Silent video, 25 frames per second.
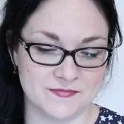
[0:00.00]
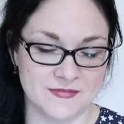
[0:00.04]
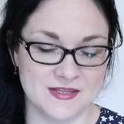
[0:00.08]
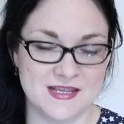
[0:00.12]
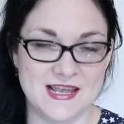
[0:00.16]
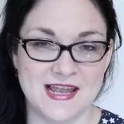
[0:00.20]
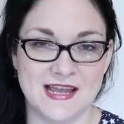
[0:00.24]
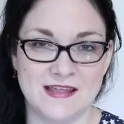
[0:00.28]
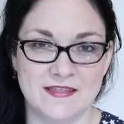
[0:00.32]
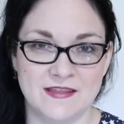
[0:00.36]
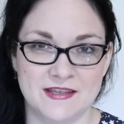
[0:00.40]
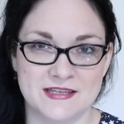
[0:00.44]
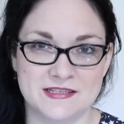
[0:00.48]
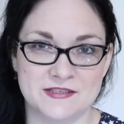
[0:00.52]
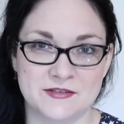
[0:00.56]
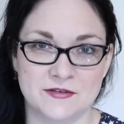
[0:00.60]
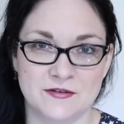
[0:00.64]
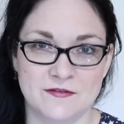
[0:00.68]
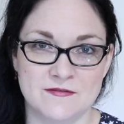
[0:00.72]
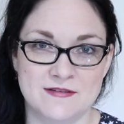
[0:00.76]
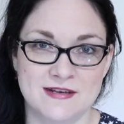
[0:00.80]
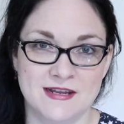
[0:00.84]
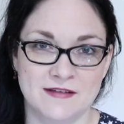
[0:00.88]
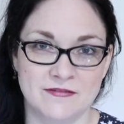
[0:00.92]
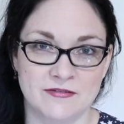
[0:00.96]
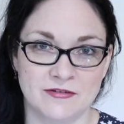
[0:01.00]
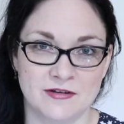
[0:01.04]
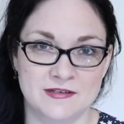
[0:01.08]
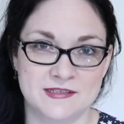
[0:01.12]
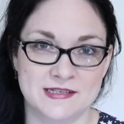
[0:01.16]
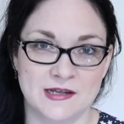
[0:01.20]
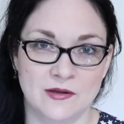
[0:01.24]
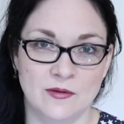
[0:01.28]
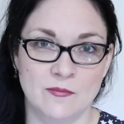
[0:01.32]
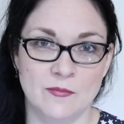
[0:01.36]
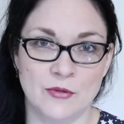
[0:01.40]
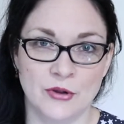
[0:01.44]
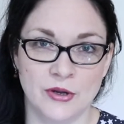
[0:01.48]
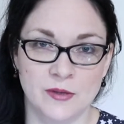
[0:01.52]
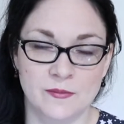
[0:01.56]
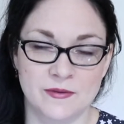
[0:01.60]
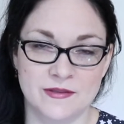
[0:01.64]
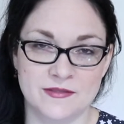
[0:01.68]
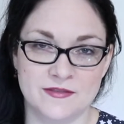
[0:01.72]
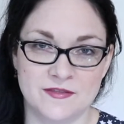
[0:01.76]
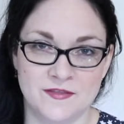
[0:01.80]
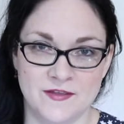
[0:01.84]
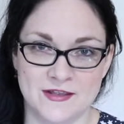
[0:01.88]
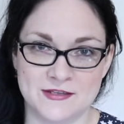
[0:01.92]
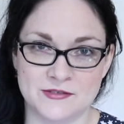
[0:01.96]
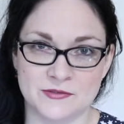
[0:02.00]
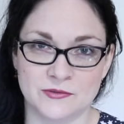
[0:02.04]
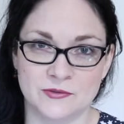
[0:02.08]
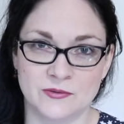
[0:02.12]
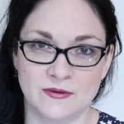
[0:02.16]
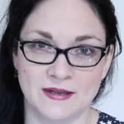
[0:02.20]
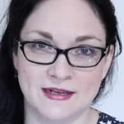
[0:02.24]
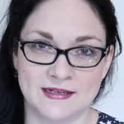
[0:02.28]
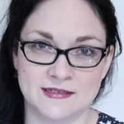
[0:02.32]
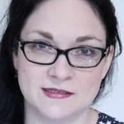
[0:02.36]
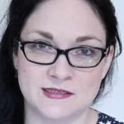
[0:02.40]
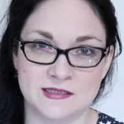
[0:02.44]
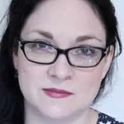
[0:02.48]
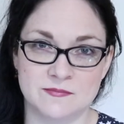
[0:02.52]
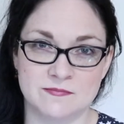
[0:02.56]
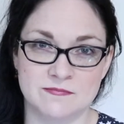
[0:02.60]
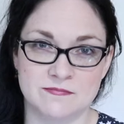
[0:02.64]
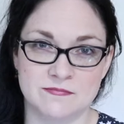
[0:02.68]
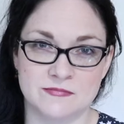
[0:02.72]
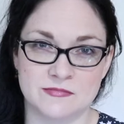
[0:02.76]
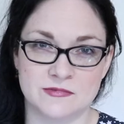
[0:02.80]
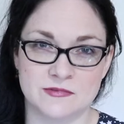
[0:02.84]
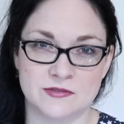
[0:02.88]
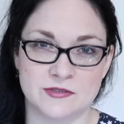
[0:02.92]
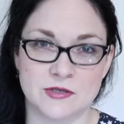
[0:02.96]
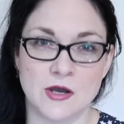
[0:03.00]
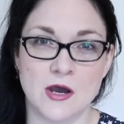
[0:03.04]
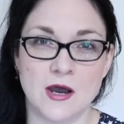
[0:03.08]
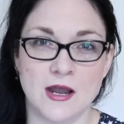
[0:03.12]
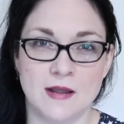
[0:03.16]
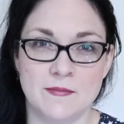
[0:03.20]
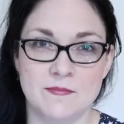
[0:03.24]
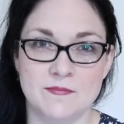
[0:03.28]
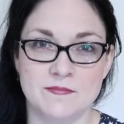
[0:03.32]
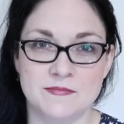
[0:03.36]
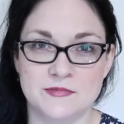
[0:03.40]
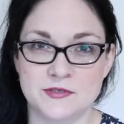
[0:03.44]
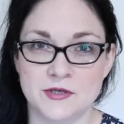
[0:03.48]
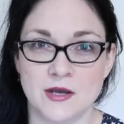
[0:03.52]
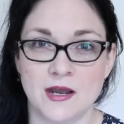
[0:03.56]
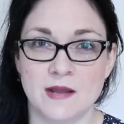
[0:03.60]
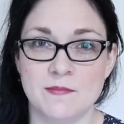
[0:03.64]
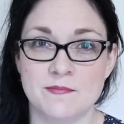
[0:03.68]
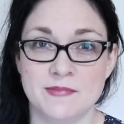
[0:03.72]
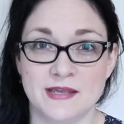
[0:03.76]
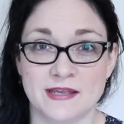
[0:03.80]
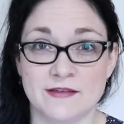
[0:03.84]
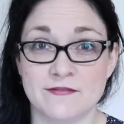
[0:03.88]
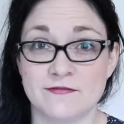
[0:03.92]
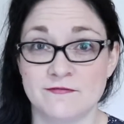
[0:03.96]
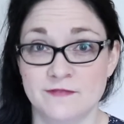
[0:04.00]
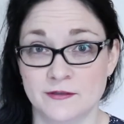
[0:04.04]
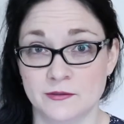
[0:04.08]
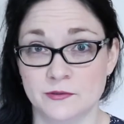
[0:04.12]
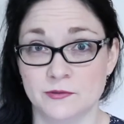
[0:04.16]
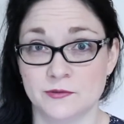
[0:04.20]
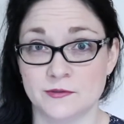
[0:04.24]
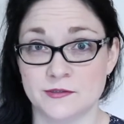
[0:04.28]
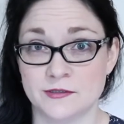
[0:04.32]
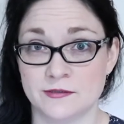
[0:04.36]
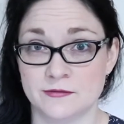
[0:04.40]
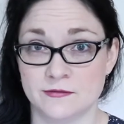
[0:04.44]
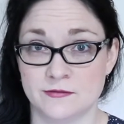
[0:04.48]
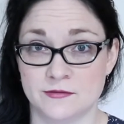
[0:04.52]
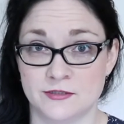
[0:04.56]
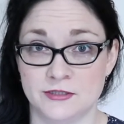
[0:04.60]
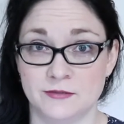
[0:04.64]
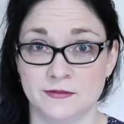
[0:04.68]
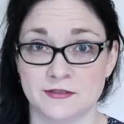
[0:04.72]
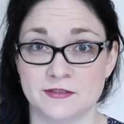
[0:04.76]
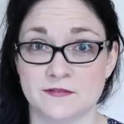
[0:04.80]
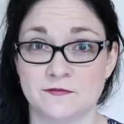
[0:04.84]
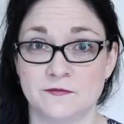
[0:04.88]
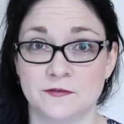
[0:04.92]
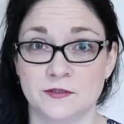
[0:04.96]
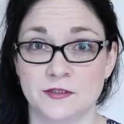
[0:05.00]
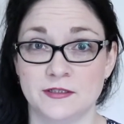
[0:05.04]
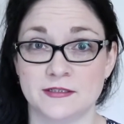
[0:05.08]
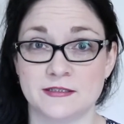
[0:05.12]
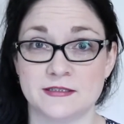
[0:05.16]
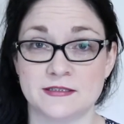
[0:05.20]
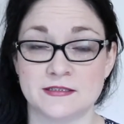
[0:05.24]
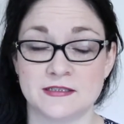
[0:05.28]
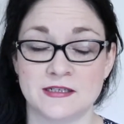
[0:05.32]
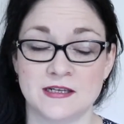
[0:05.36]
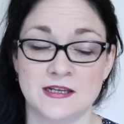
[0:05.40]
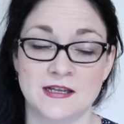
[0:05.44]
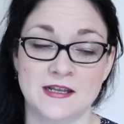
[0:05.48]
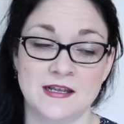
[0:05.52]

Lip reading: yeah, there's sort of never a dull moment. There's always time being filled to its fullest.